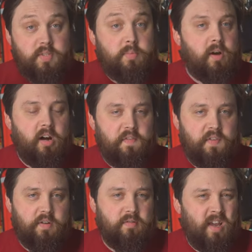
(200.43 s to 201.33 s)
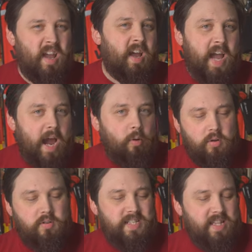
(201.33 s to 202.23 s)
smartphone, how
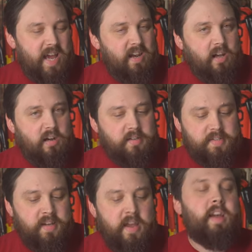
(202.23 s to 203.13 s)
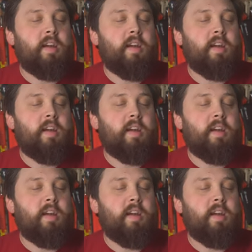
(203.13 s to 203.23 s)
long did that last,